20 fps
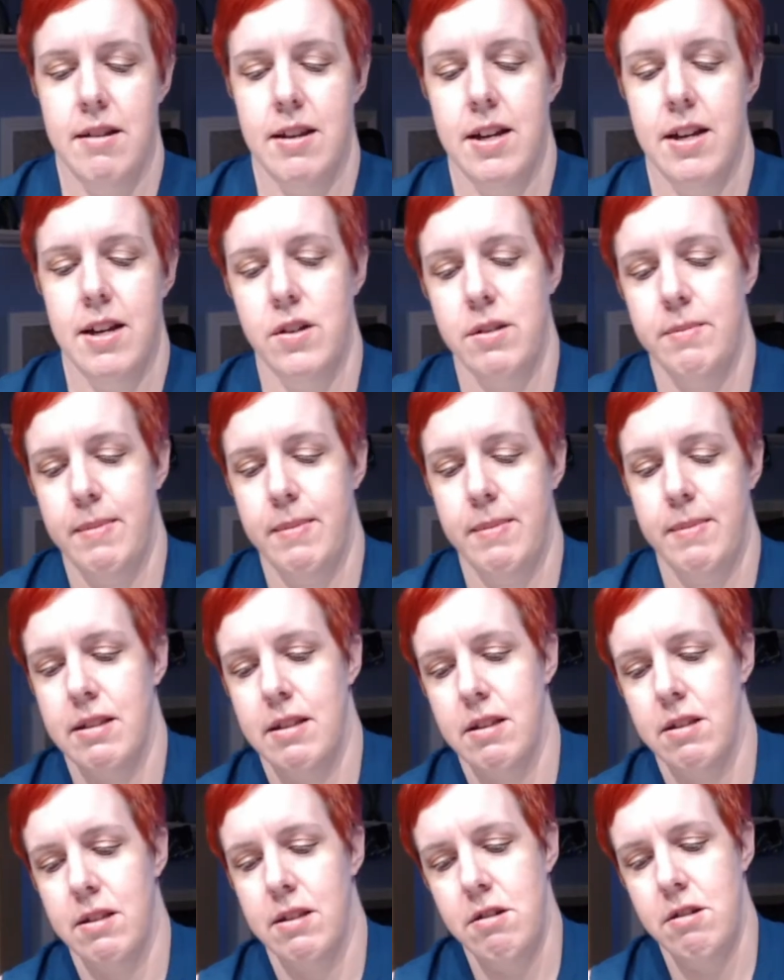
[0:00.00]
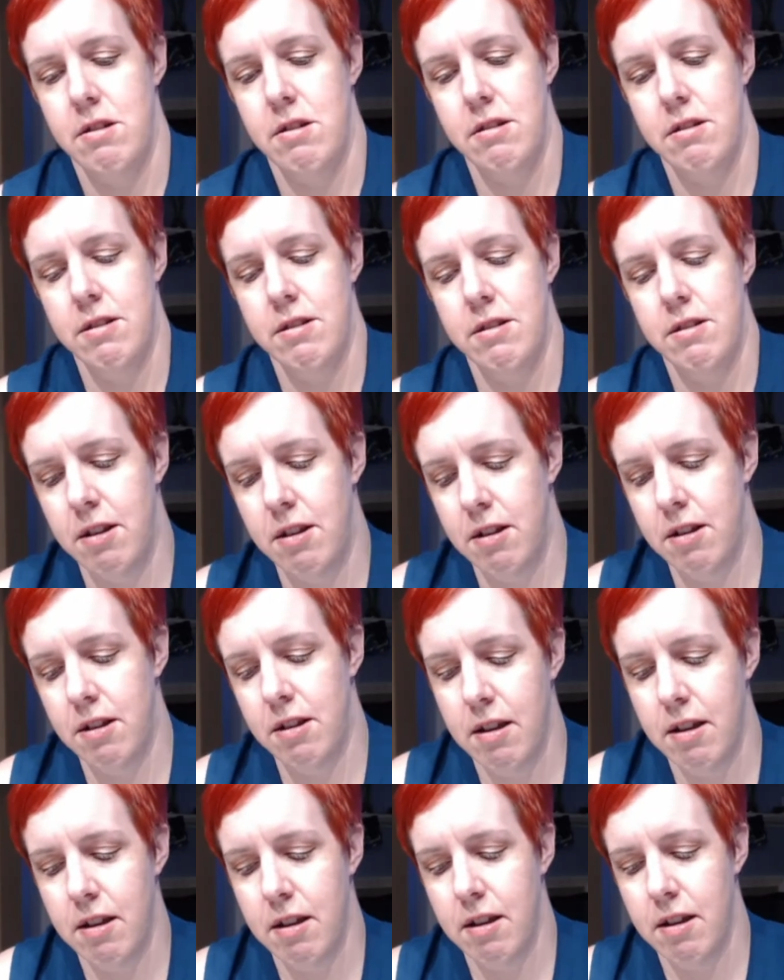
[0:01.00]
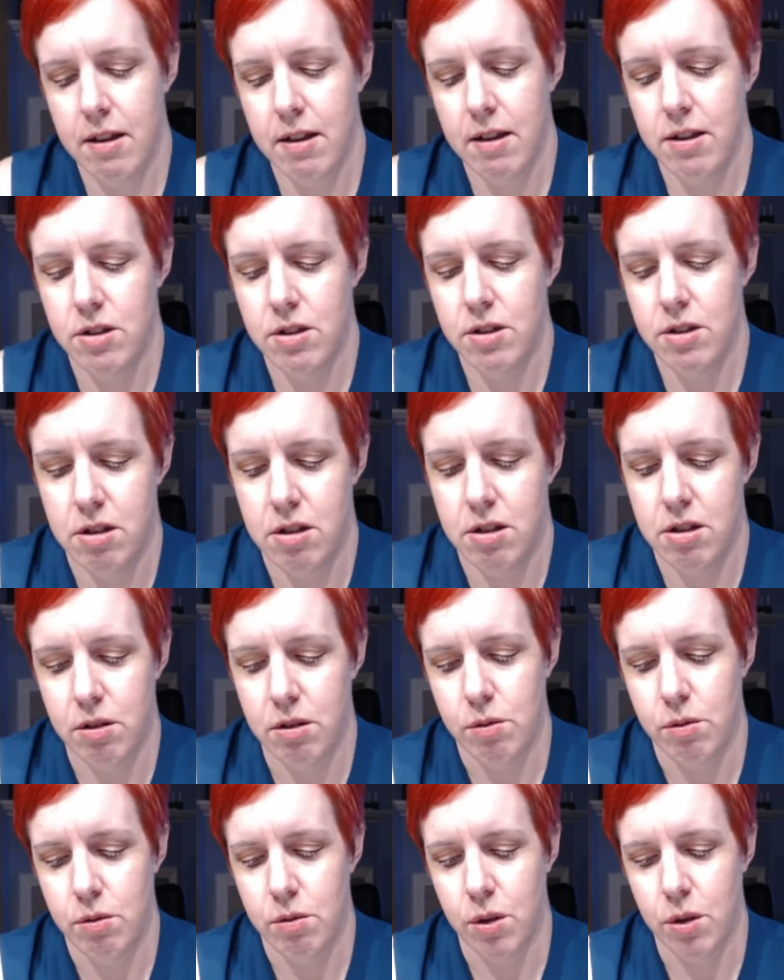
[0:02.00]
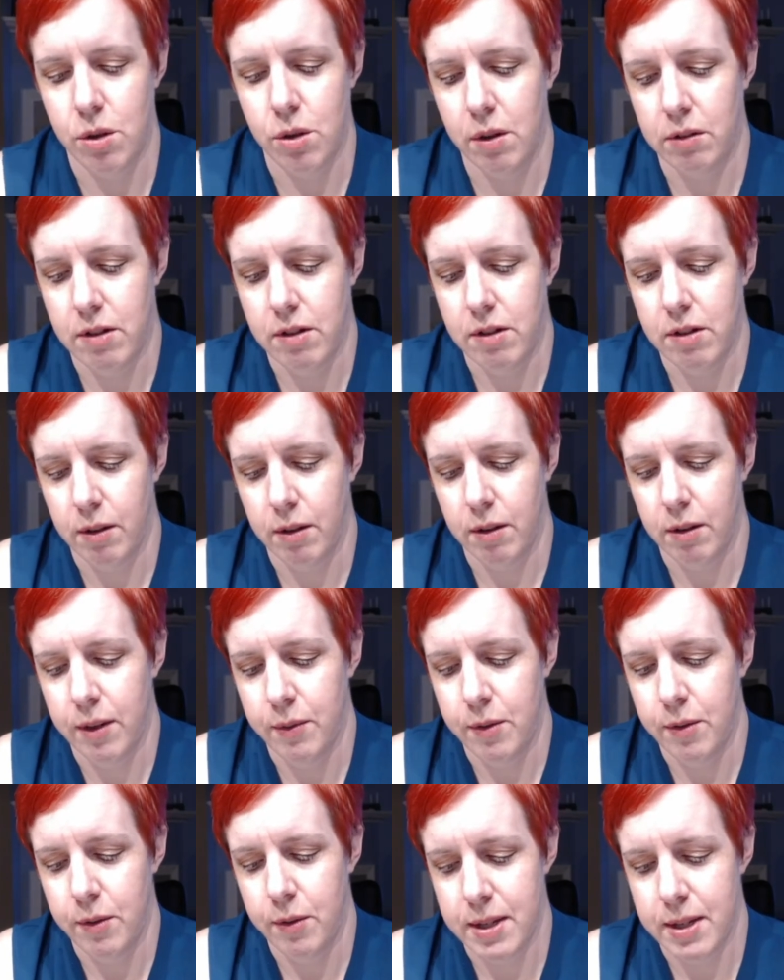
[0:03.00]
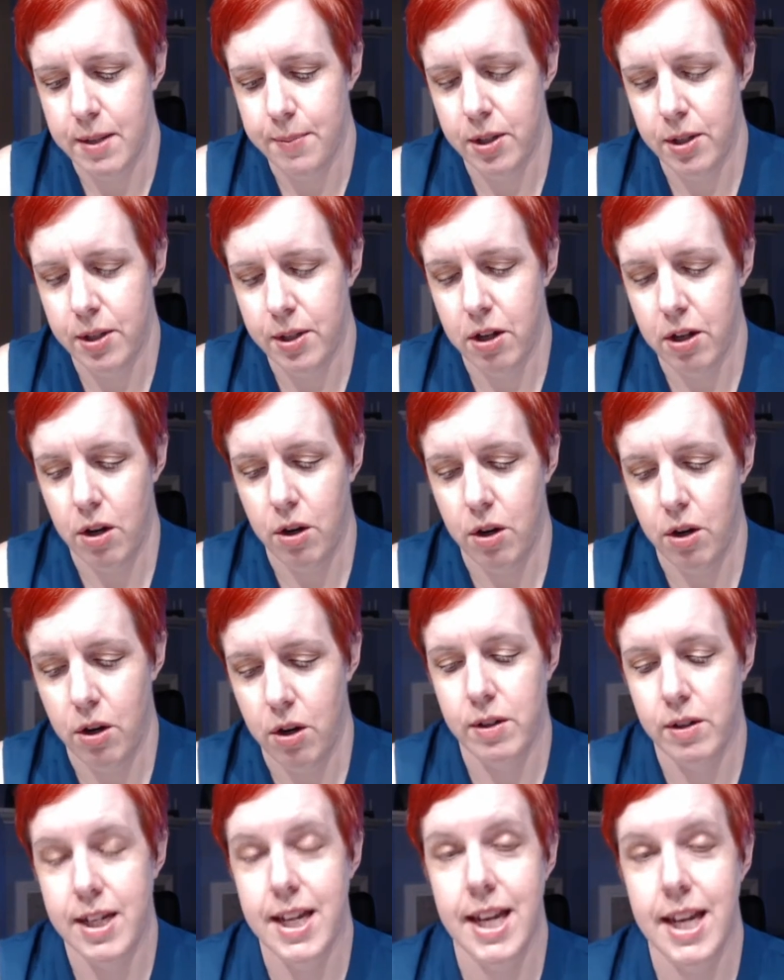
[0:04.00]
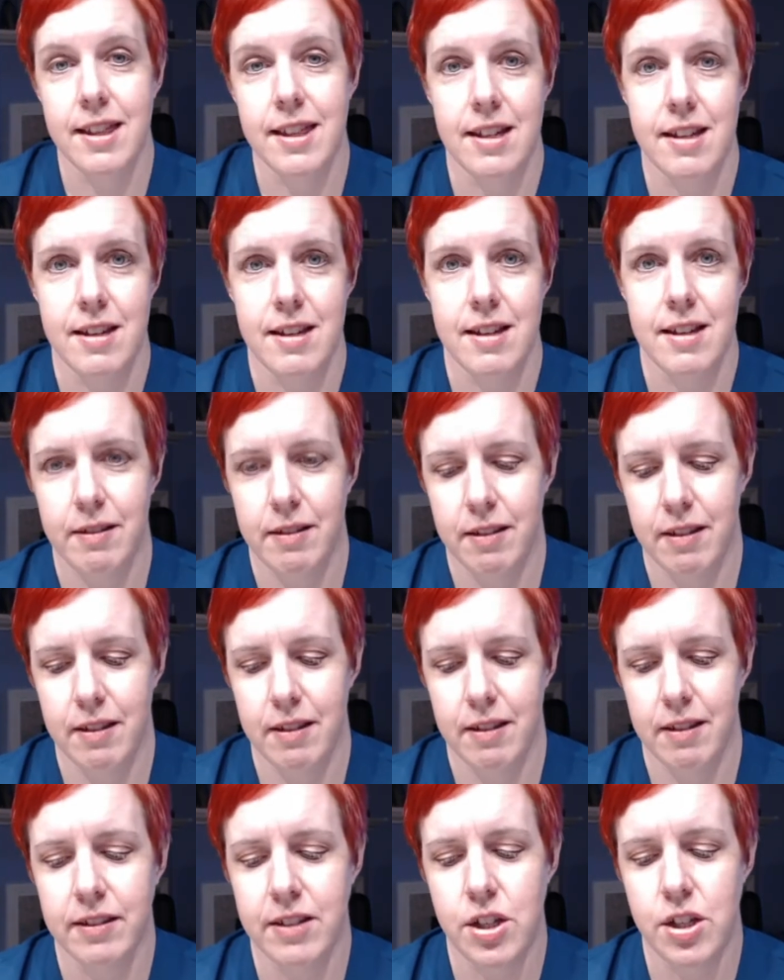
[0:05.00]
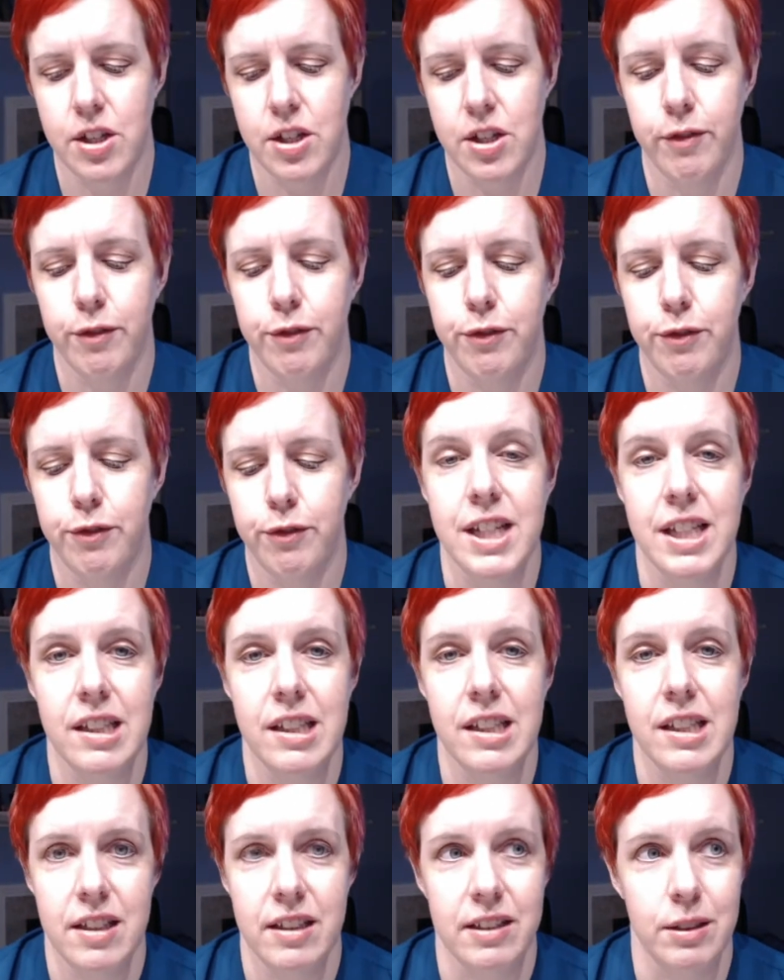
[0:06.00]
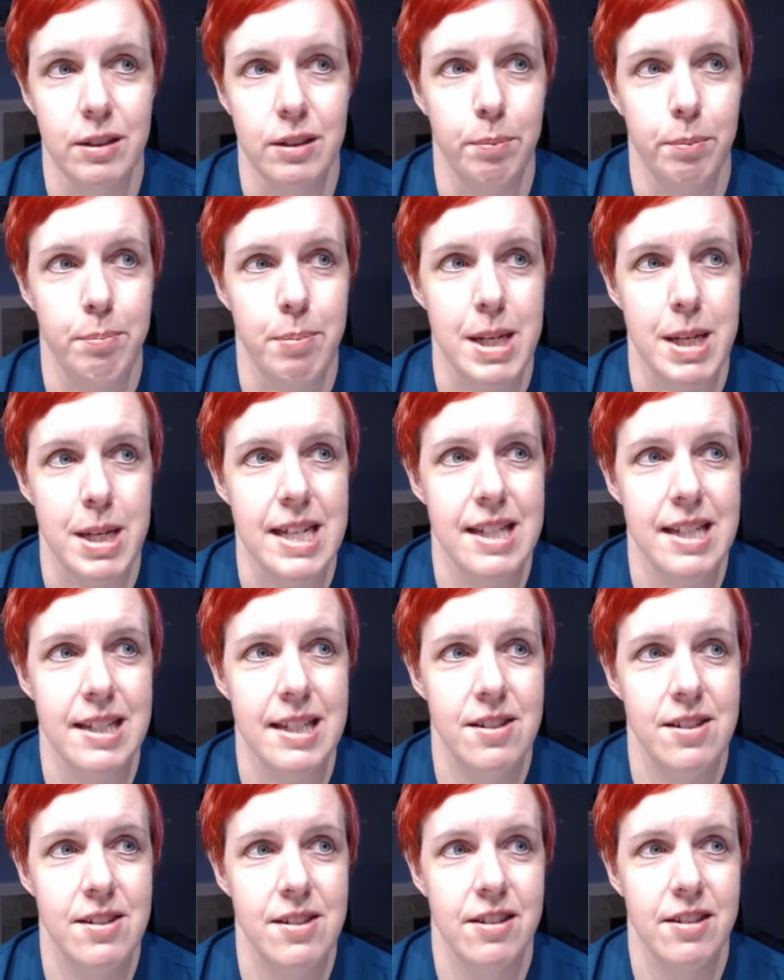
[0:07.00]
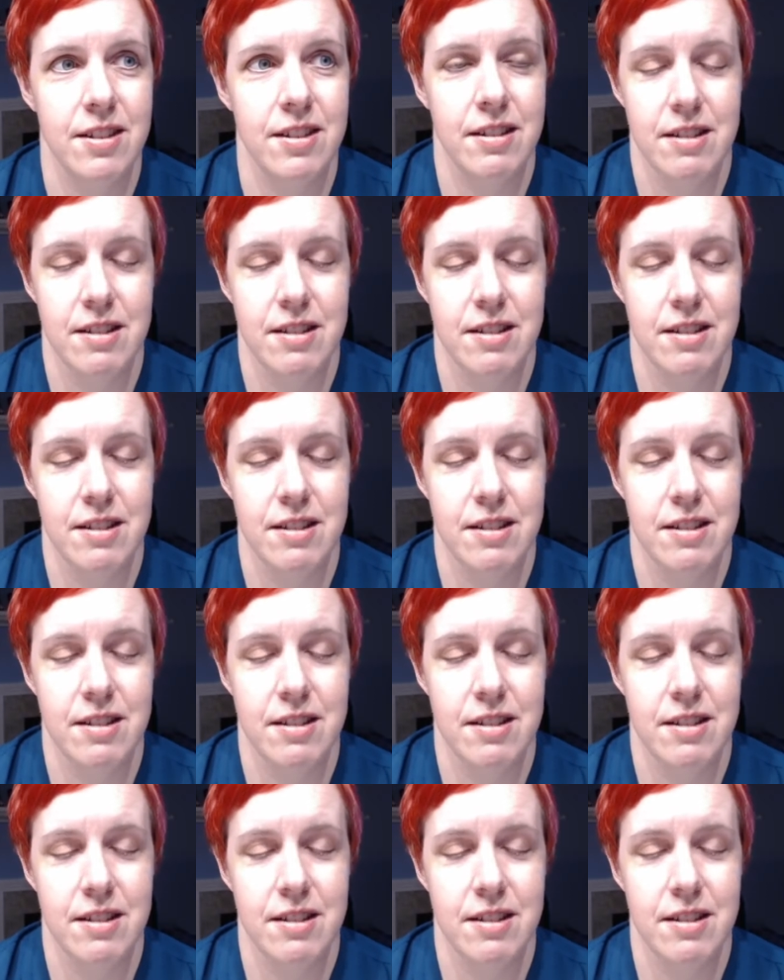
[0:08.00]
here's my scissors, to go along where I want my zipper to go. Get you can feel the little beads